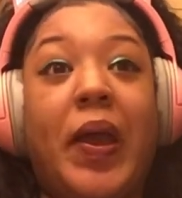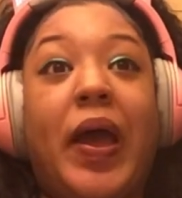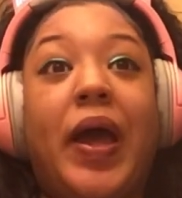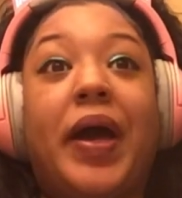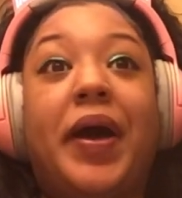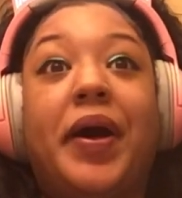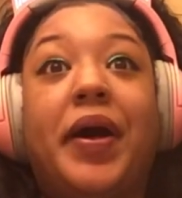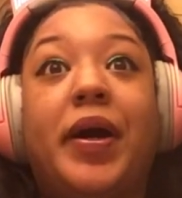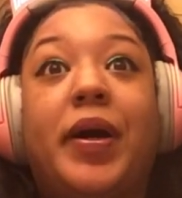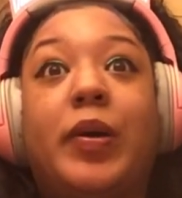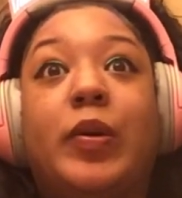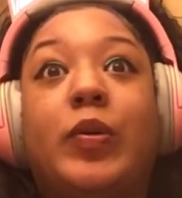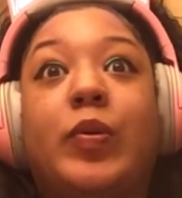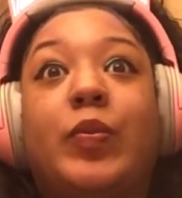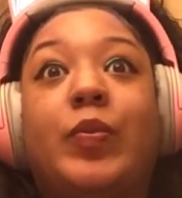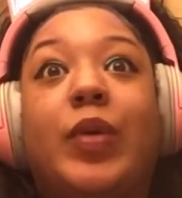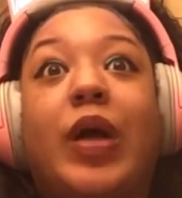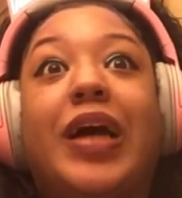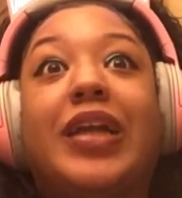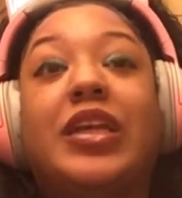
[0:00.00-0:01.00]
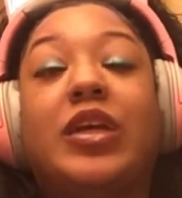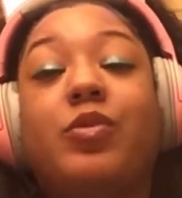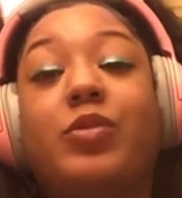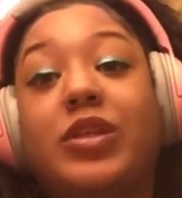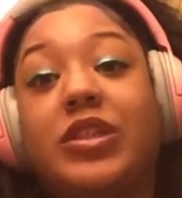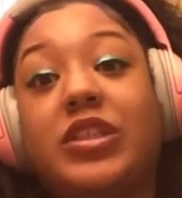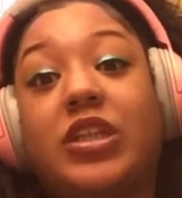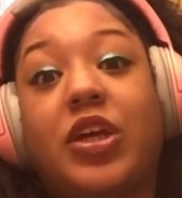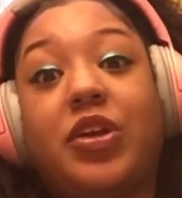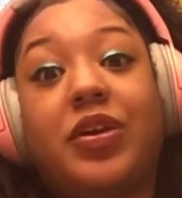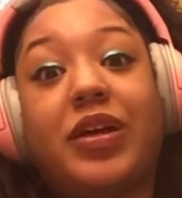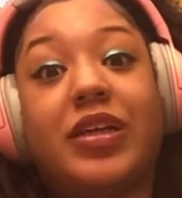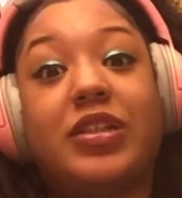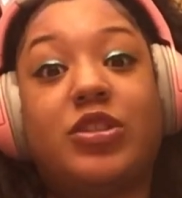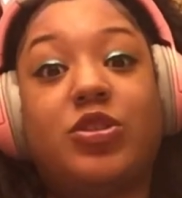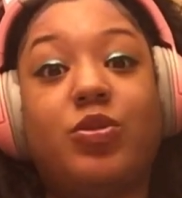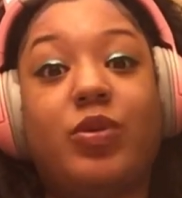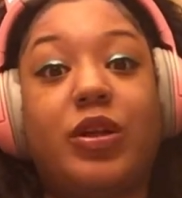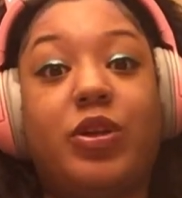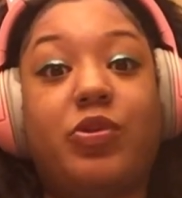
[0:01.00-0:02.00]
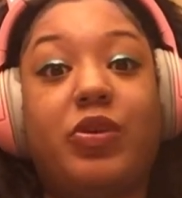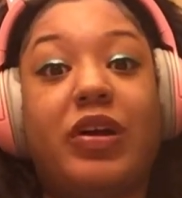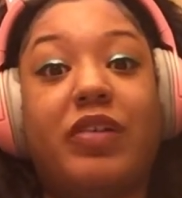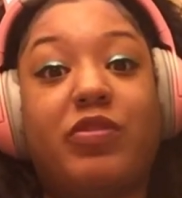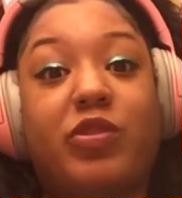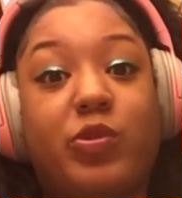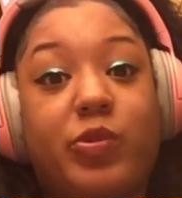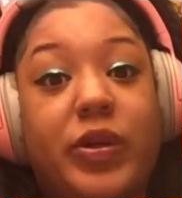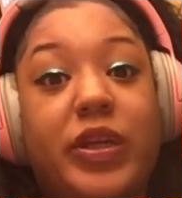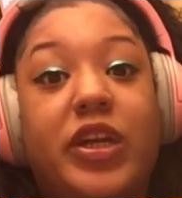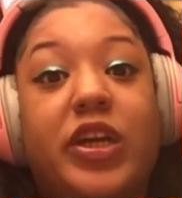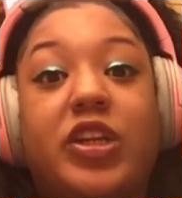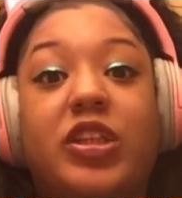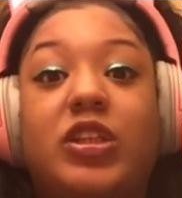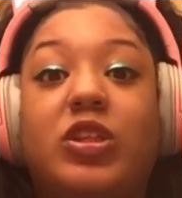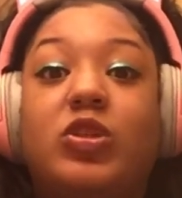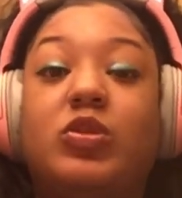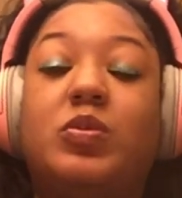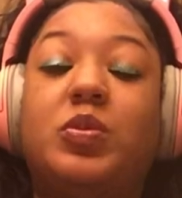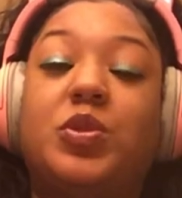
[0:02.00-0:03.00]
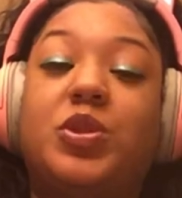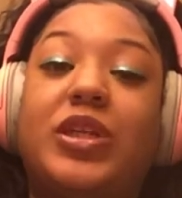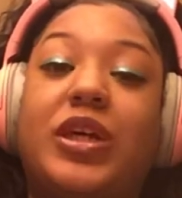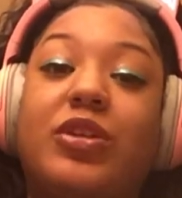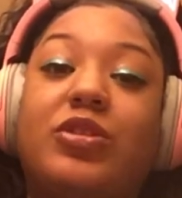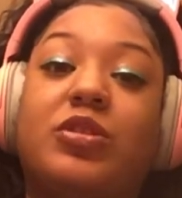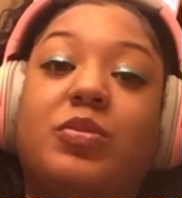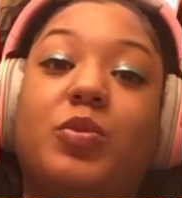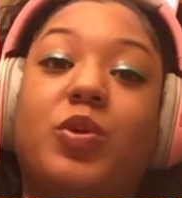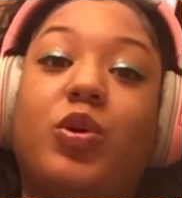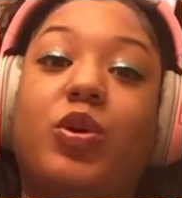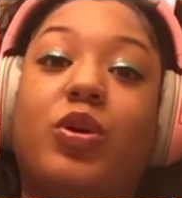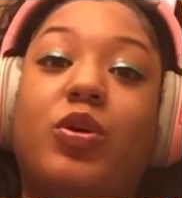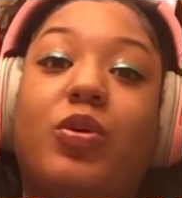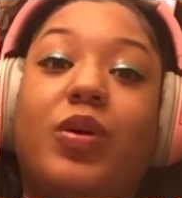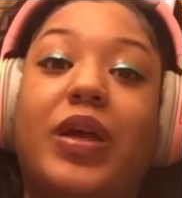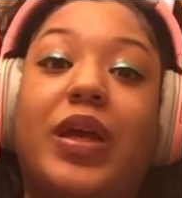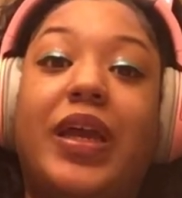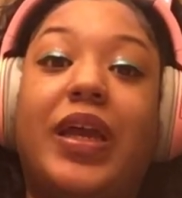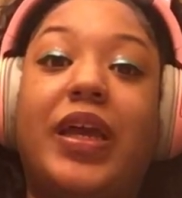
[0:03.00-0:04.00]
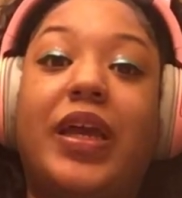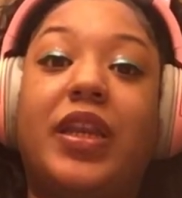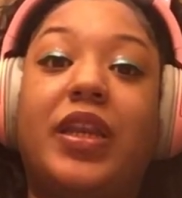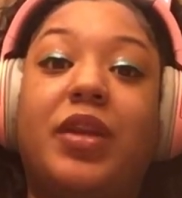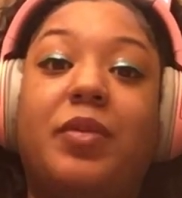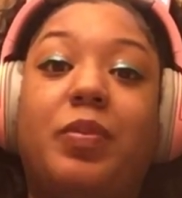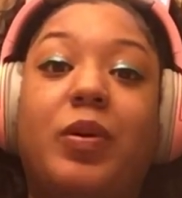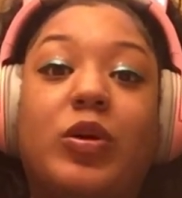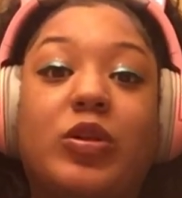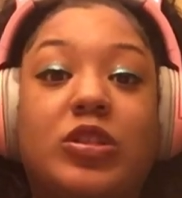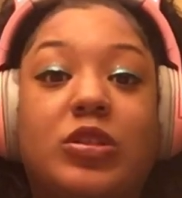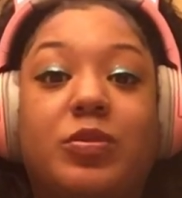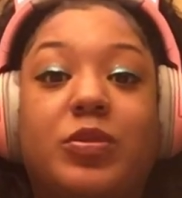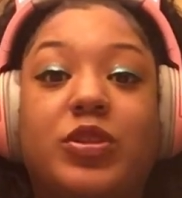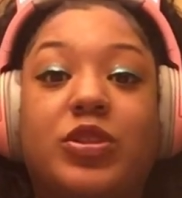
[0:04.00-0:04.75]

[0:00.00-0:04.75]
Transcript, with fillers: Um, I did want to tell you guys, too, I do have three other YouTube channels. I'm going to go ahead and post them on the